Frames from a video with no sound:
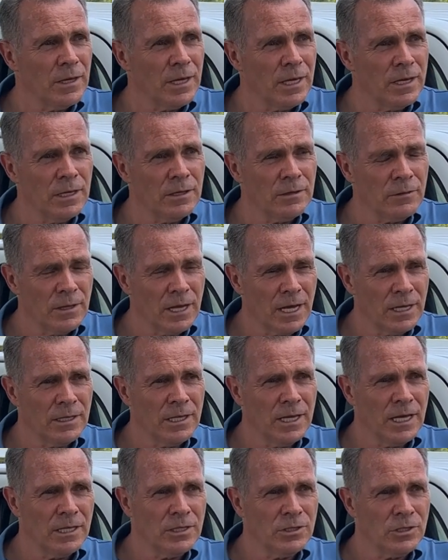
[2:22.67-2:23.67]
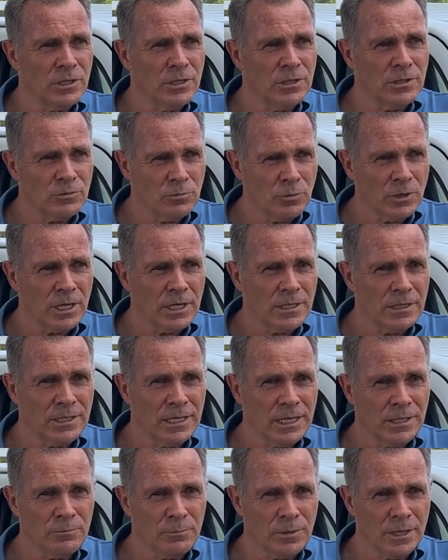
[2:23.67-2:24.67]
and in fact, engines will
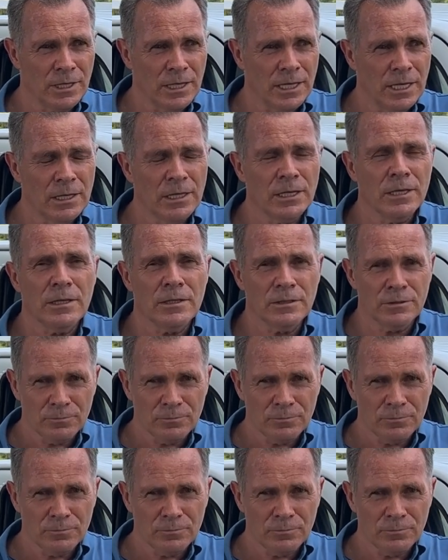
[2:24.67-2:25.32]
indeed be needed.